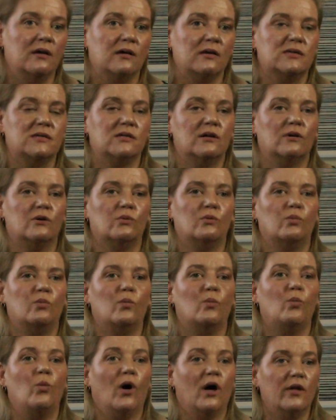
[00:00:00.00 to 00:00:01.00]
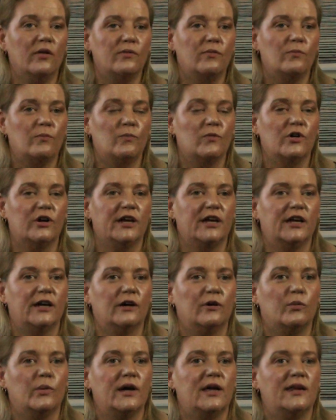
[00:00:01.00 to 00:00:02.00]
So while they're
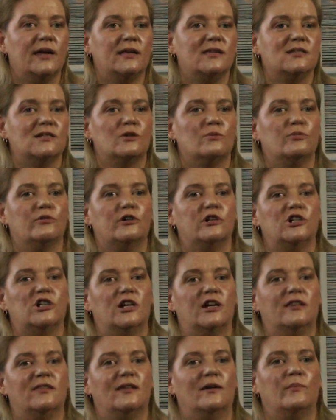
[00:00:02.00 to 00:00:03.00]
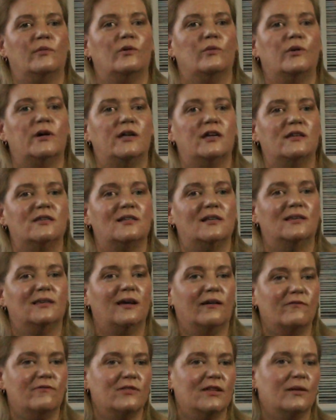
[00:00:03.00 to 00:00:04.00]
here, we need to appreciate them and we need to
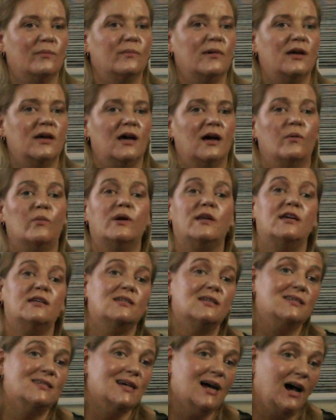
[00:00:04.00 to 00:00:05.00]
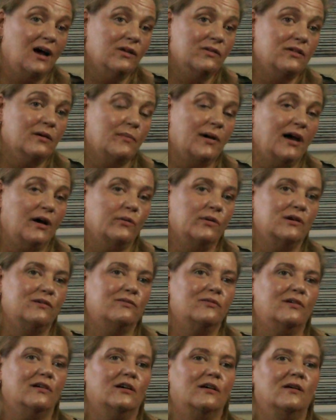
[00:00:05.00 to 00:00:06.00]
love them. We need to tell them how we
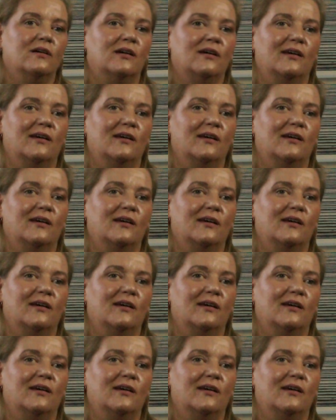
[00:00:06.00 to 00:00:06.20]
feel.